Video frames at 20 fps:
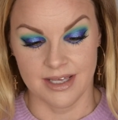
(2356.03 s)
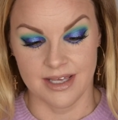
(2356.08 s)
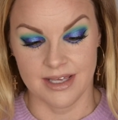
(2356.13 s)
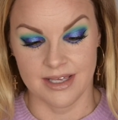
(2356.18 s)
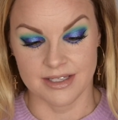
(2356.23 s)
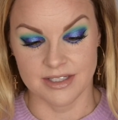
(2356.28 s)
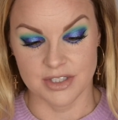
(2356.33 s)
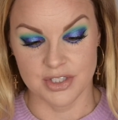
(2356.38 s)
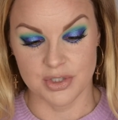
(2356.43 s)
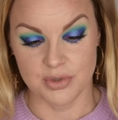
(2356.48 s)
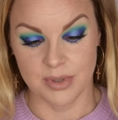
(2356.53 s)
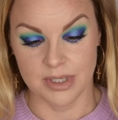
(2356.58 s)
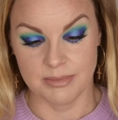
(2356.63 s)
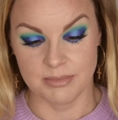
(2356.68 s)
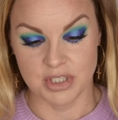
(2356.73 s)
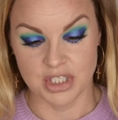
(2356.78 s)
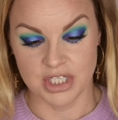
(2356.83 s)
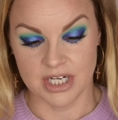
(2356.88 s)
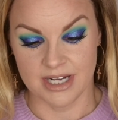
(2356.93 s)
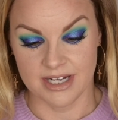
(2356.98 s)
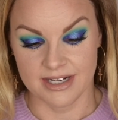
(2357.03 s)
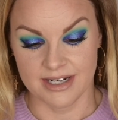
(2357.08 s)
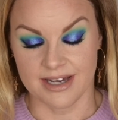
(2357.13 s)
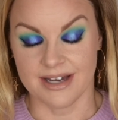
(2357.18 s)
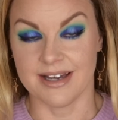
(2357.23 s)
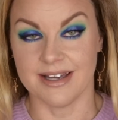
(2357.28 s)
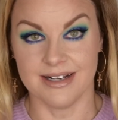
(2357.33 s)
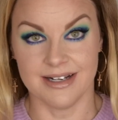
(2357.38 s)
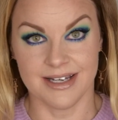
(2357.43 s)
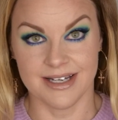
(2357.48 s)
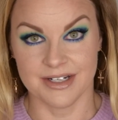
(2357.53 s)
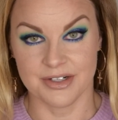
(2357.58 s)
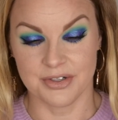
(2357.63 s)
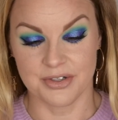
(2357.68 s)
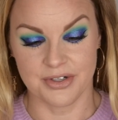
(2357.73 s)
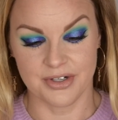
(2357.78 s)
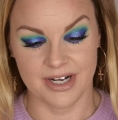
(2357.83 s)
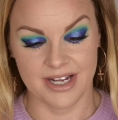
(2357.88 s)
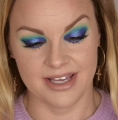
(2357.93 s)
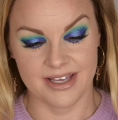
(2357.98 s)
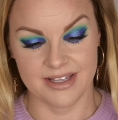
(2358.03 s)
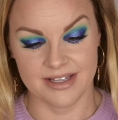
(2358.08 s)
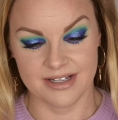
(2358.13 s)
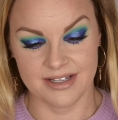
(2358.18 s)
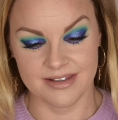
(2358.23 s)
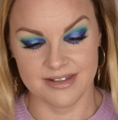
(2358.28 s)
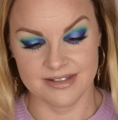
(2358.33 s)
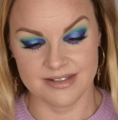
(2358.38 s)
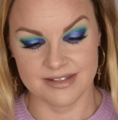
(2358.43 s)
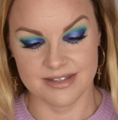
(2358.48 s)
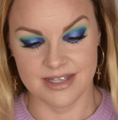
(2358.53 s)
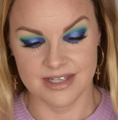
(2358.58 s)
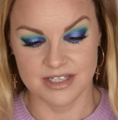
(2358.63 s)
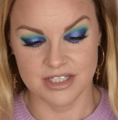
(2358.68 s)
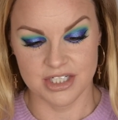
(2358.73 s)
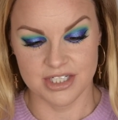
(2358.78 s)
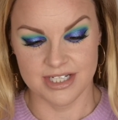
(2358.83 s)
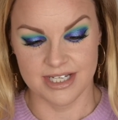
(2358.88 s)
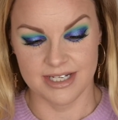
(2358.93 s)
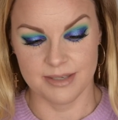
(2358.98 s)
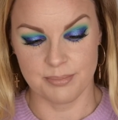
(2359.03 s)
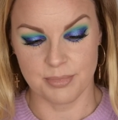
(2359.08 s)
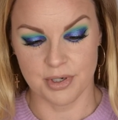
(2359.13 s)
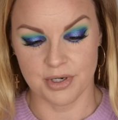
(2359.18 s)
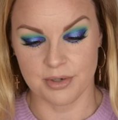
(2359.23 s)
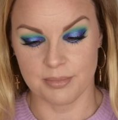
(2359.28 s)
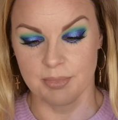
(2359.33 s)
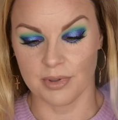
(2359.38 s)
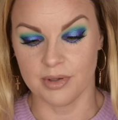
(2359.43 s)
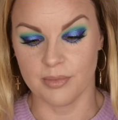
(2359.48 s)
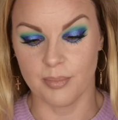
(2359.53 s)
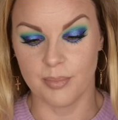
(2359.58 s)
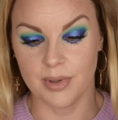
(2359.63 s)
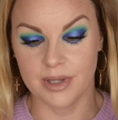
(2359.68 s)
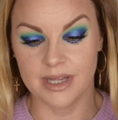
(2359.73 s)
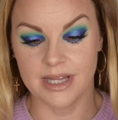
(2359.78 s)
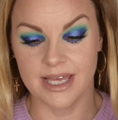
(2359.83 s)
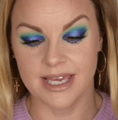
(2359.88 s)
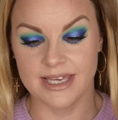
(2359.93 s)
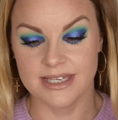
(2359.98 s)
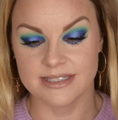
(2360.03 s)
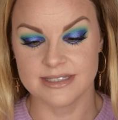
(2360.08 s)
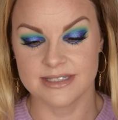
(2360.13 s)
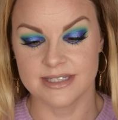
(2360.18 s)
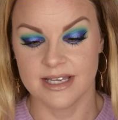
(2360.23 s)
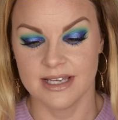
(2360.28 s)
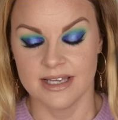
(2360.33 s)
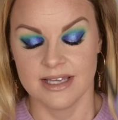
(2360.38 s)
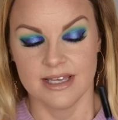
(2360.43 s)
Extreme Shine eyeliner, and this is in the shade Purple Blaze.